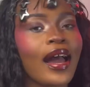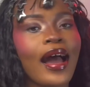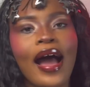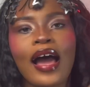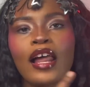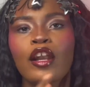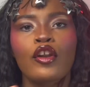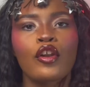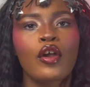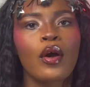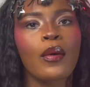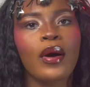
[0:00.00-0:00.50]
I
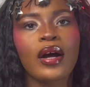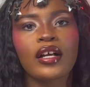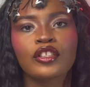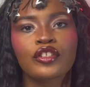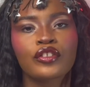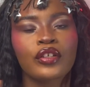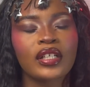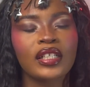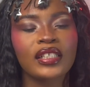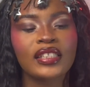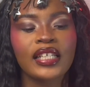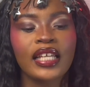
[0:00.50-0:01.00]
don't know what I was
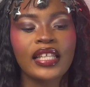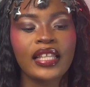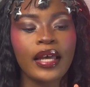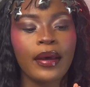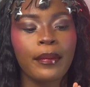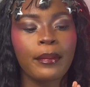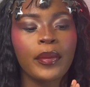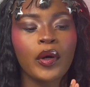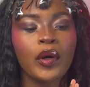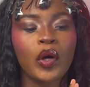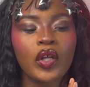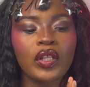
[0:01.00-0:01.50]
trying to say there,
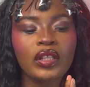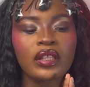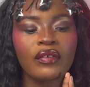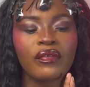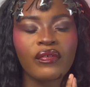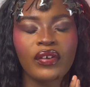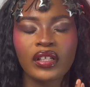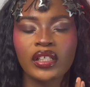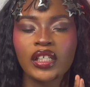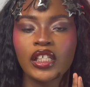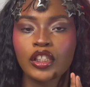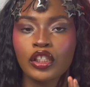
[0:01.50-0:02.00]
but the
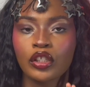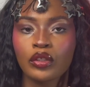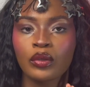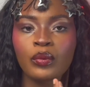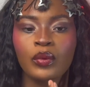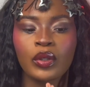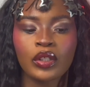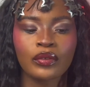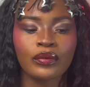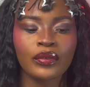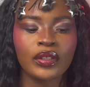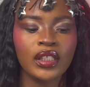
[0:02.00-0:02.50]
foundation
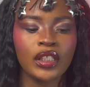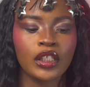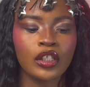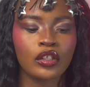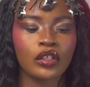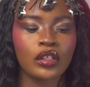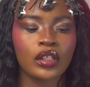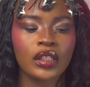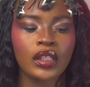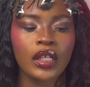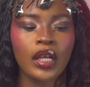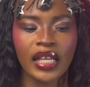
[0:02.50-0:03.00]
was really
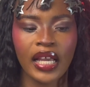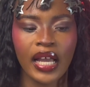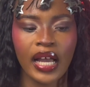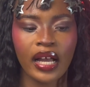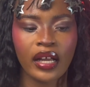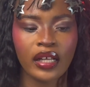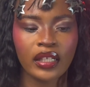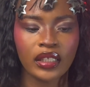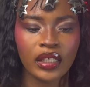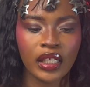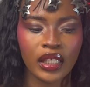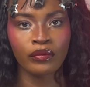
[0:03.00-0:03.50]
good. They
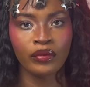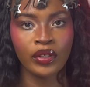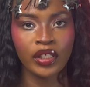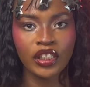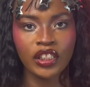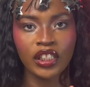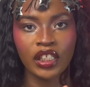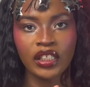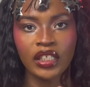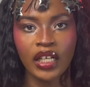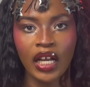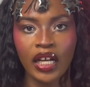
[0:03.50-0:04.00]
had richer,
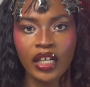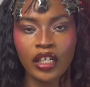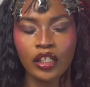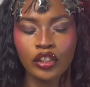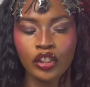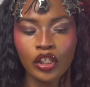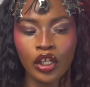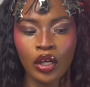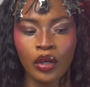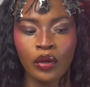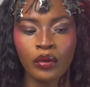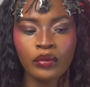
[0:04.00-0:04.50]
darker
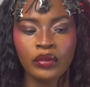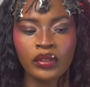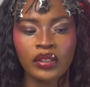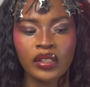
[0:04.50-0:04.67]
tones.